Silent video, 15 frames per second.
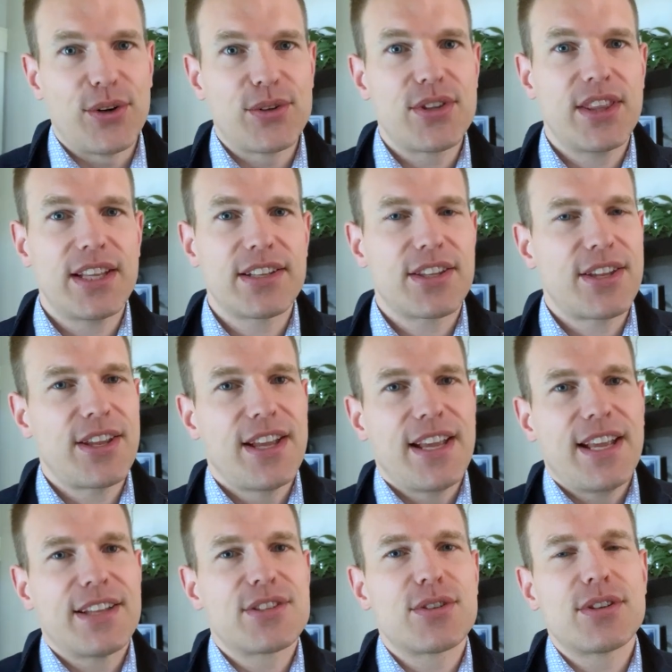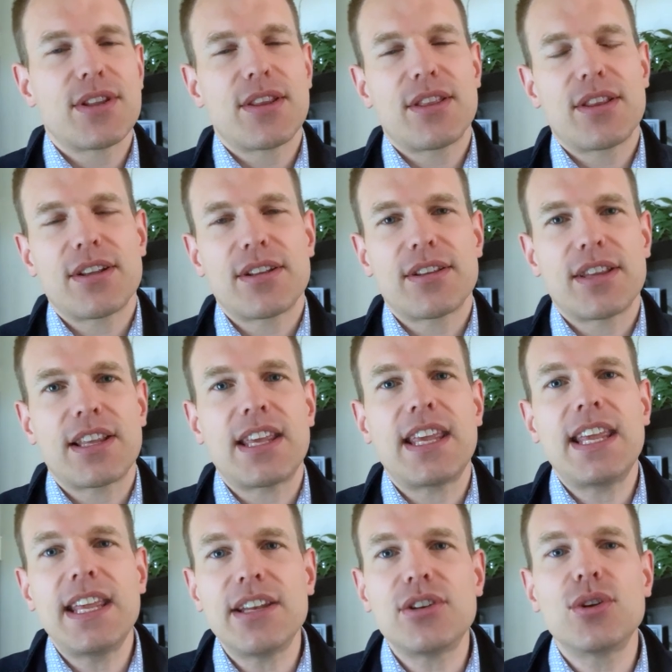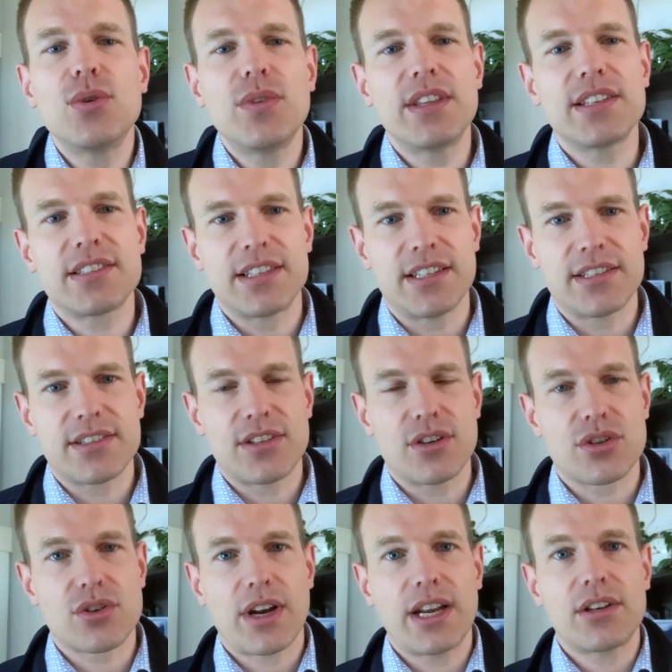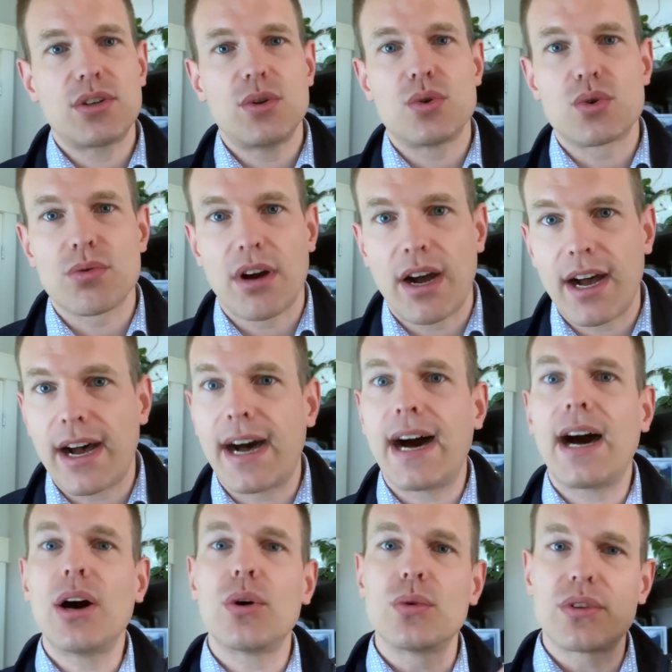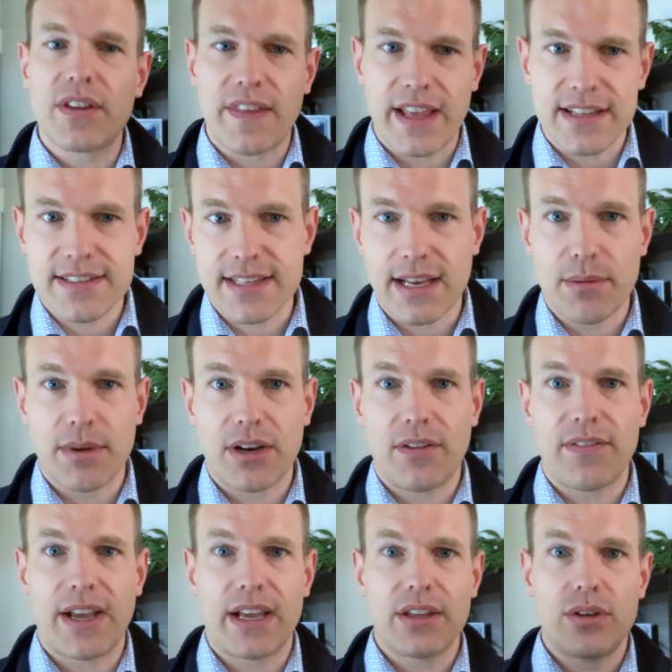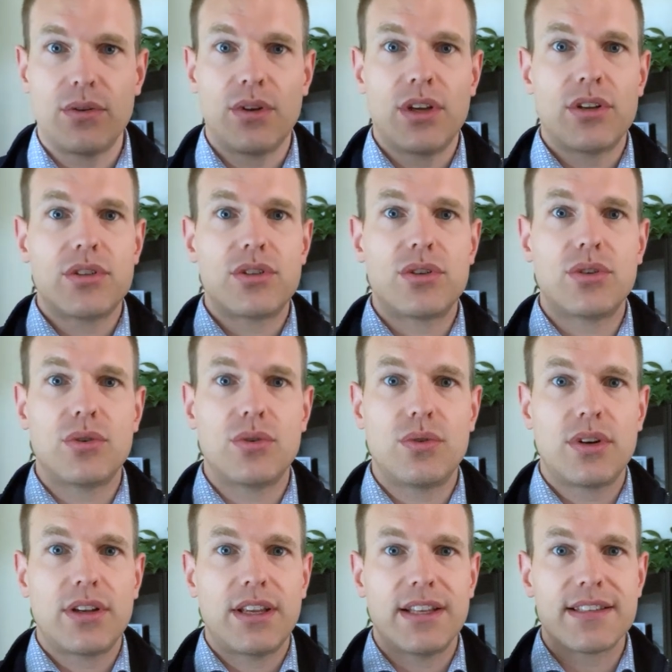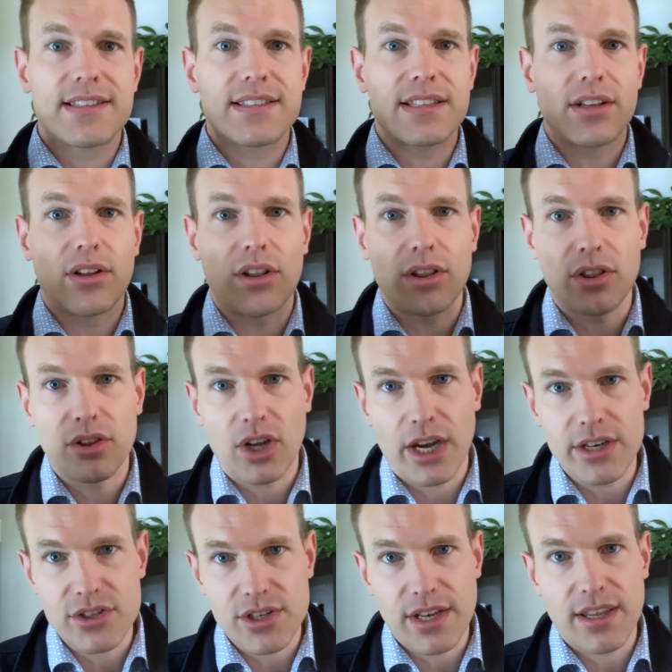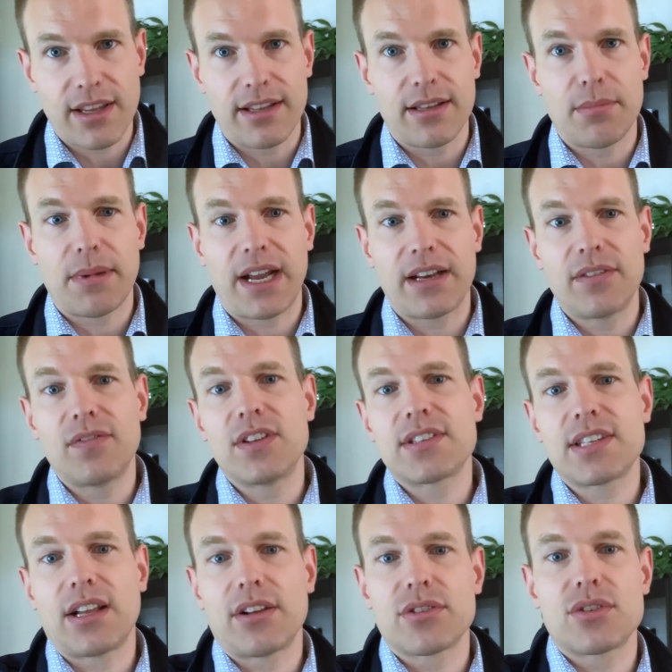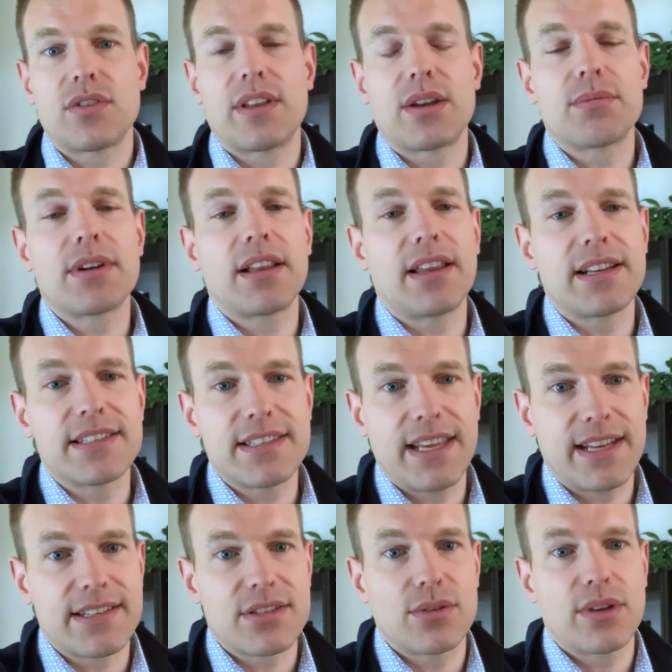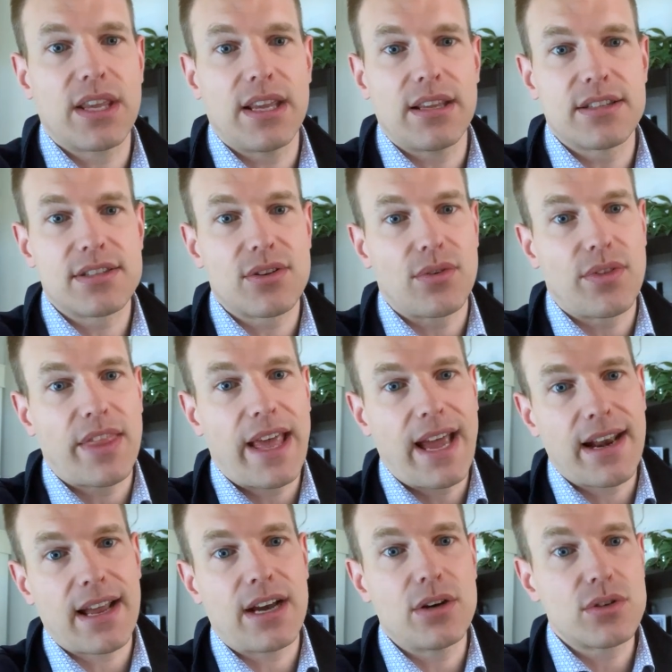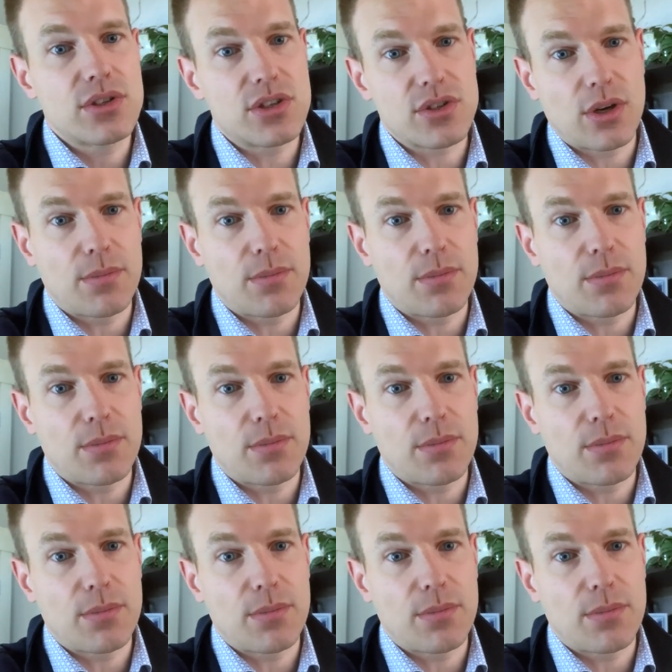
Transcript: know, things. And so the, the key to this is you're trying to draw out that sentimental value to instill logic in the mind of the seller so they realize, yes, okay, so that house is